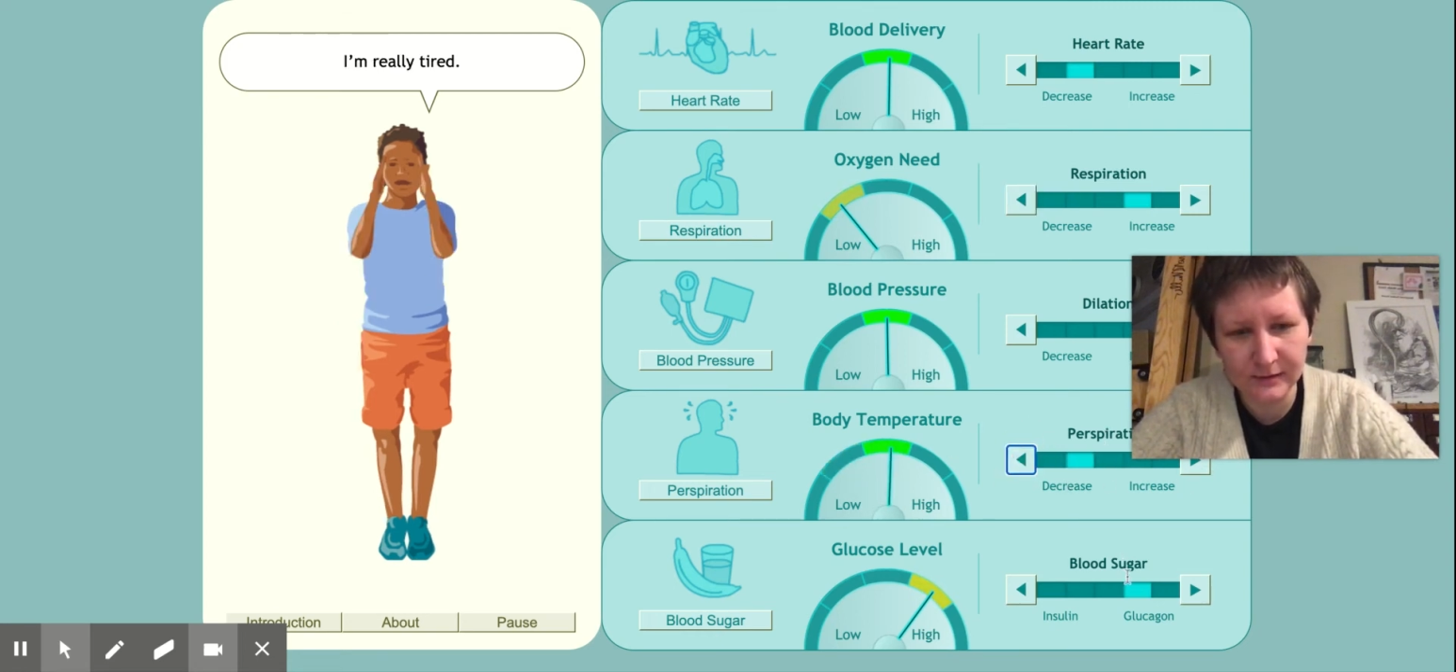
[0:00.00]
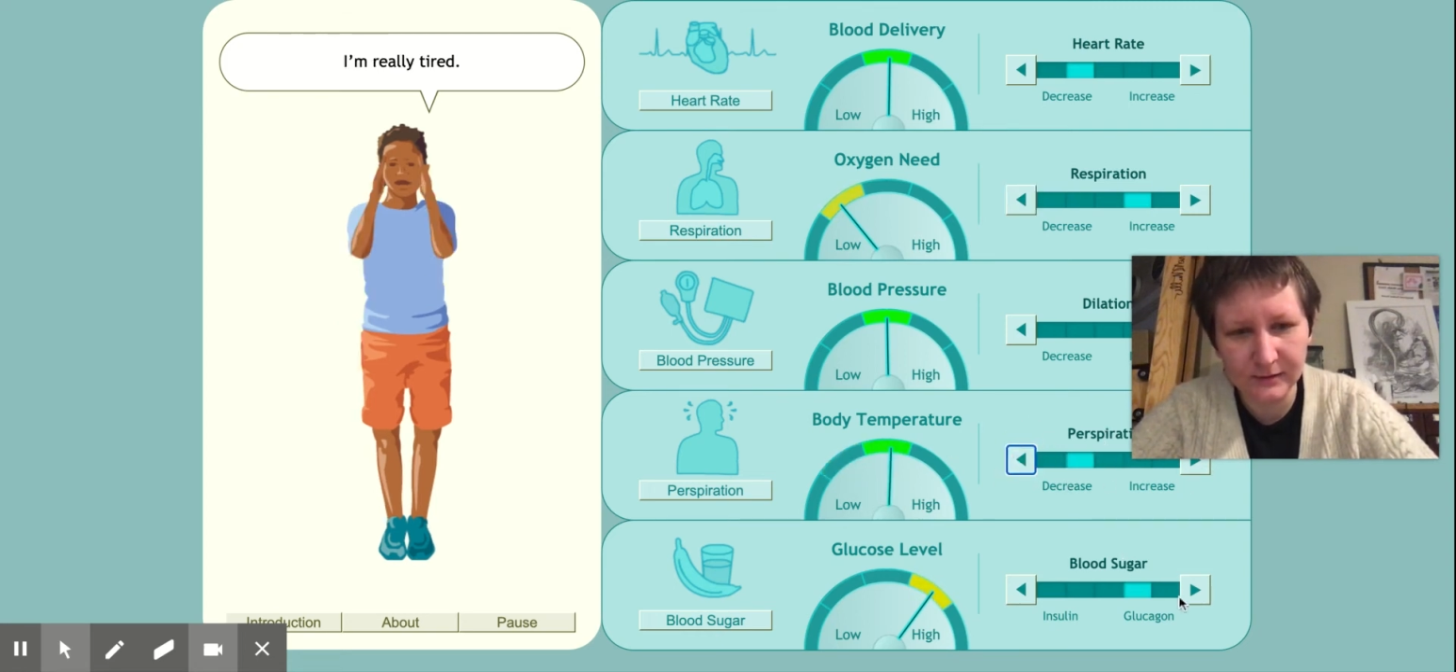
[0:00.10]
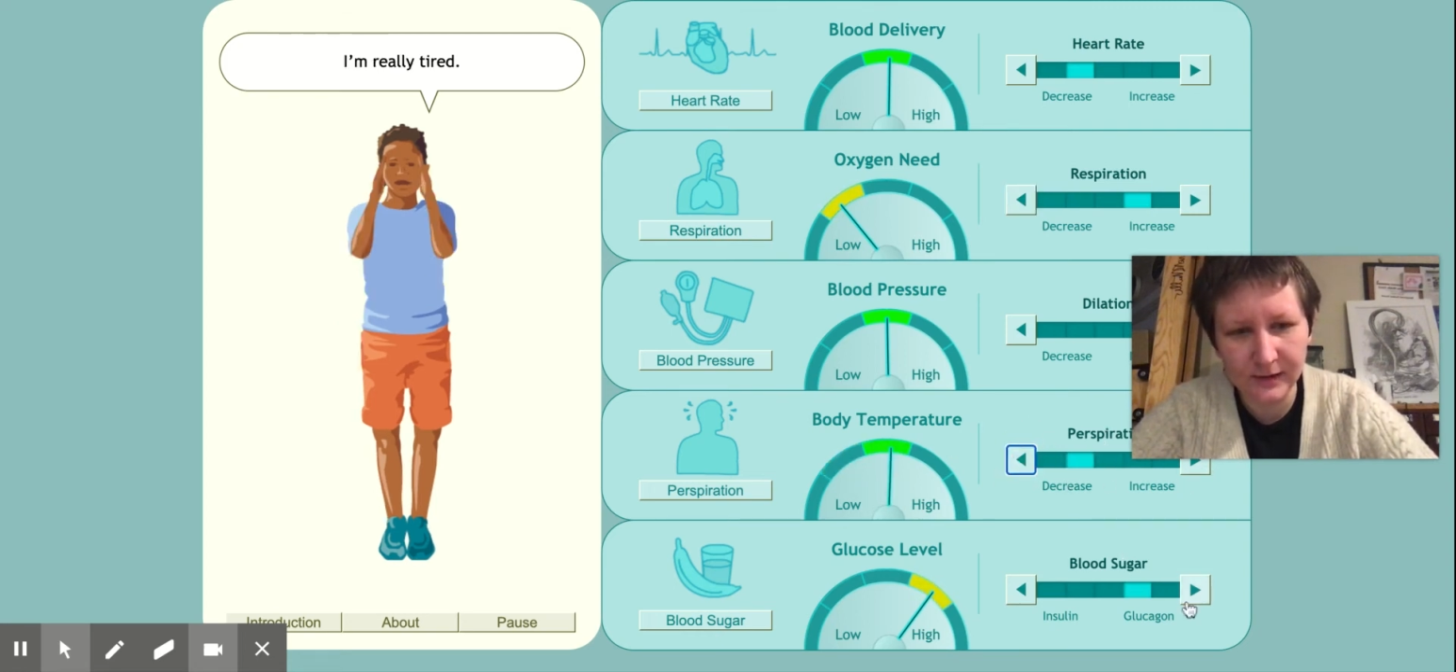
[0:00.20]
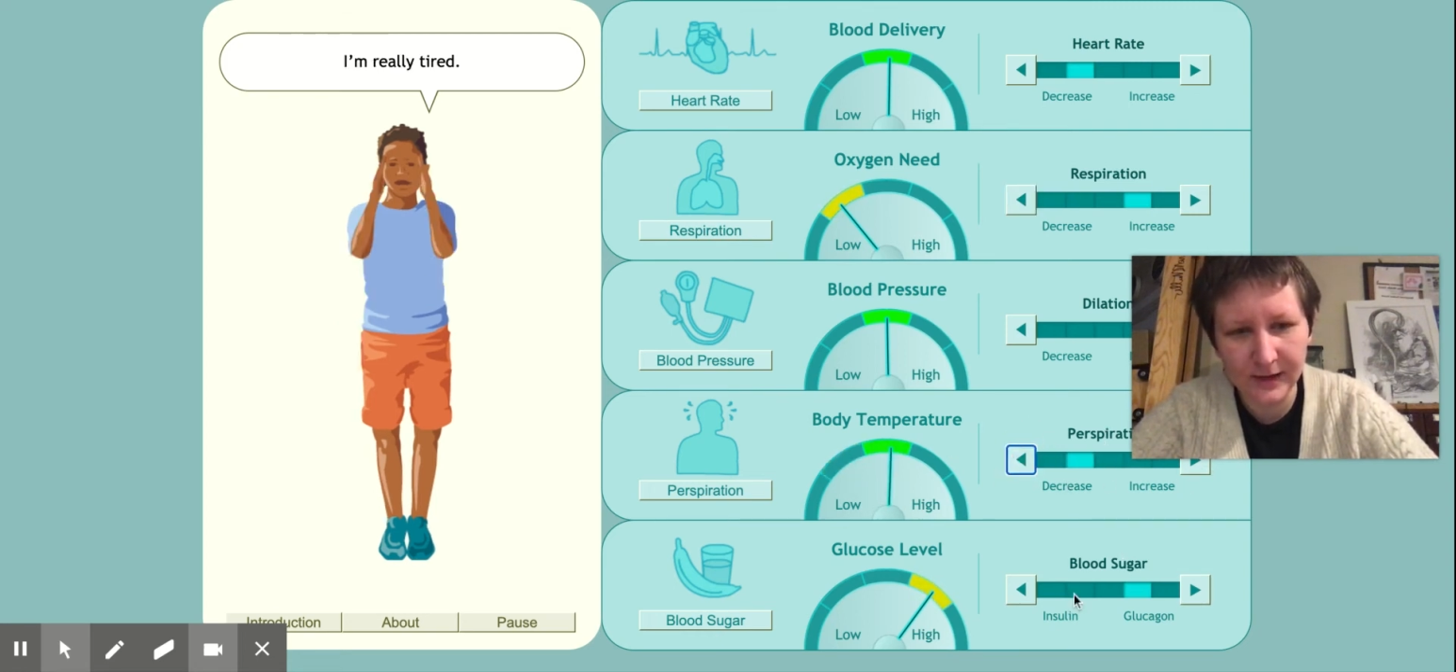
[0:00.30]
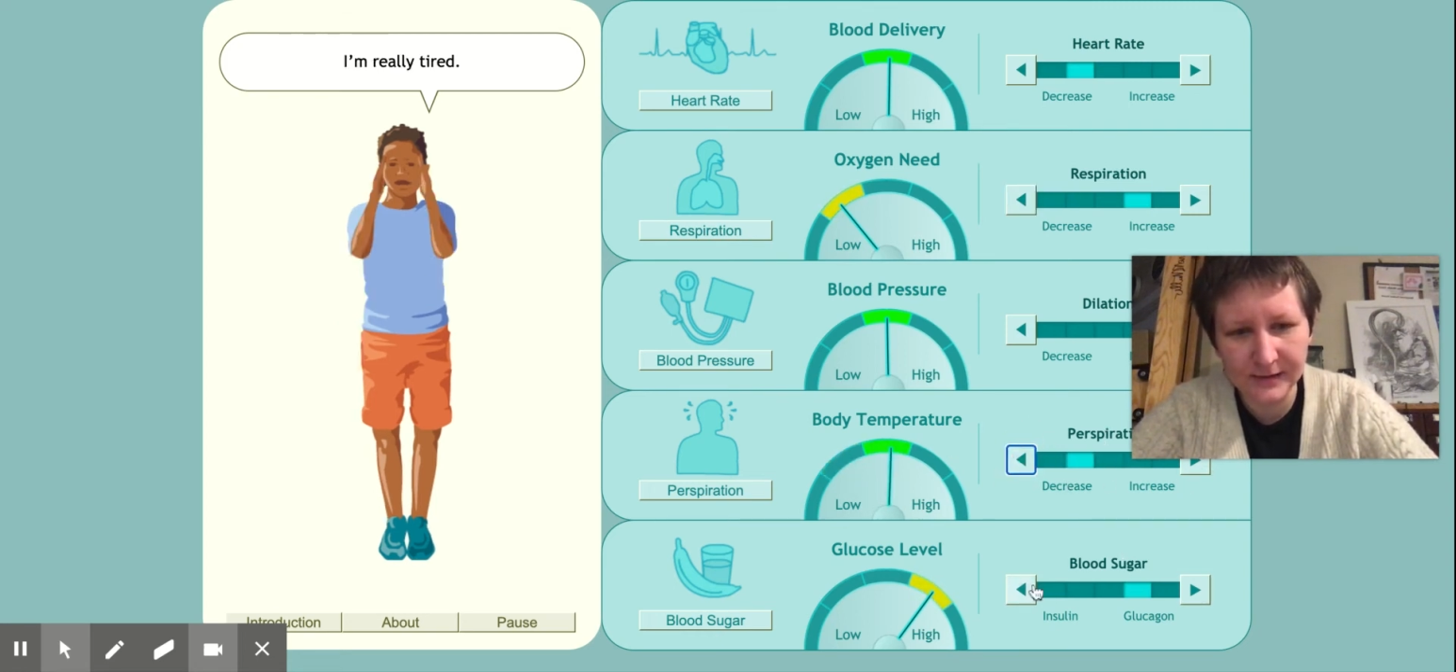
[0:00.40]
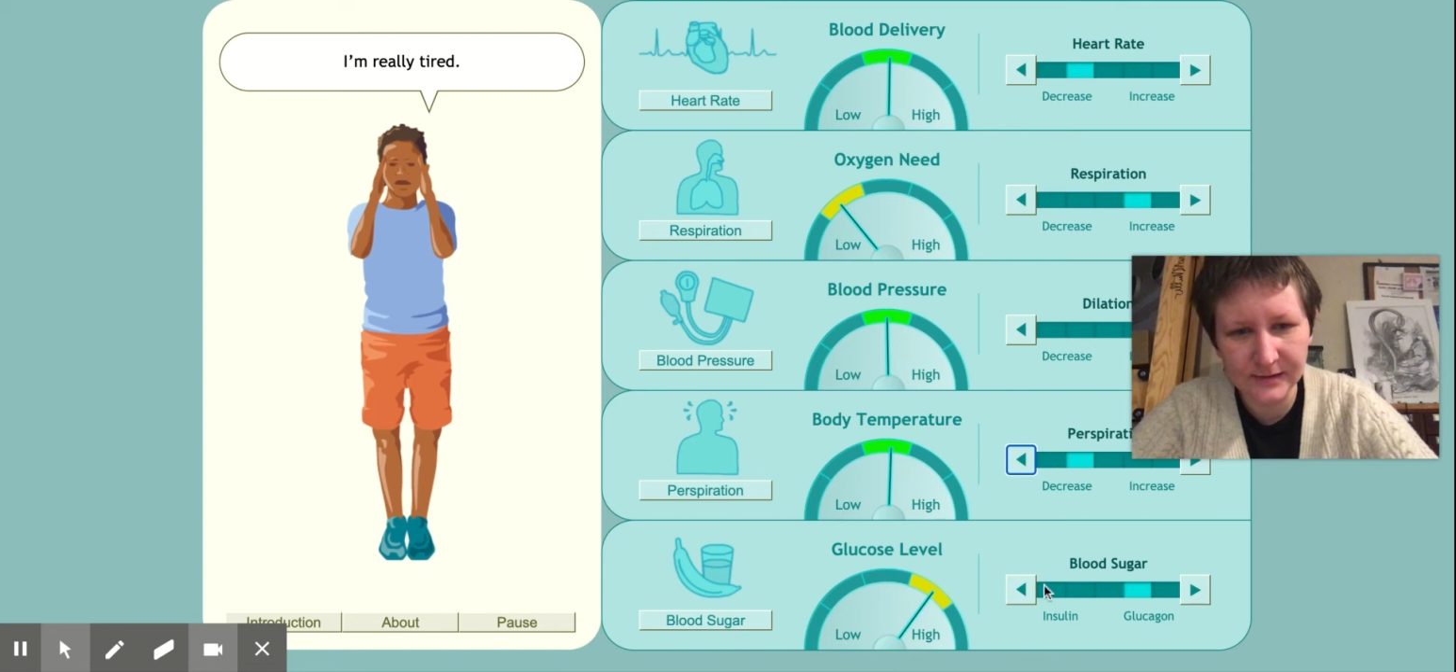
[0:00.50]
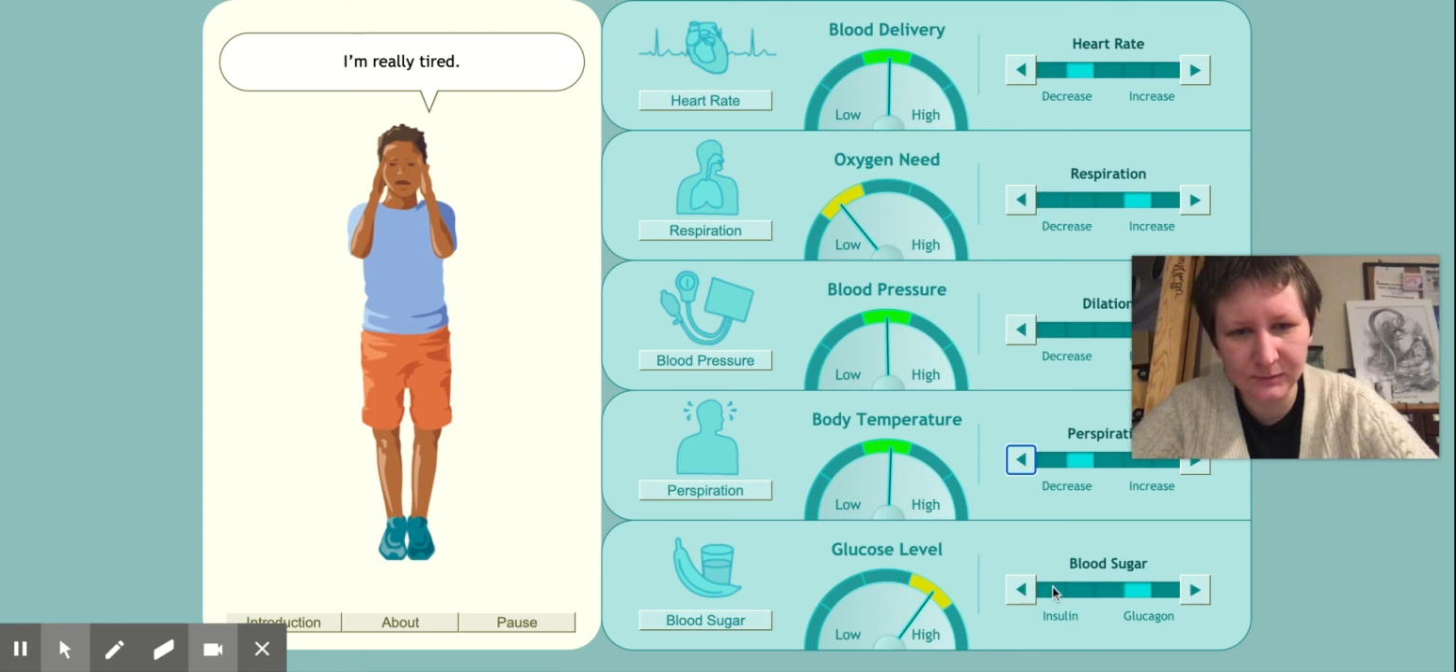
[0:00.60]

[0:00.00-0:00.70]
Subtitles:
less.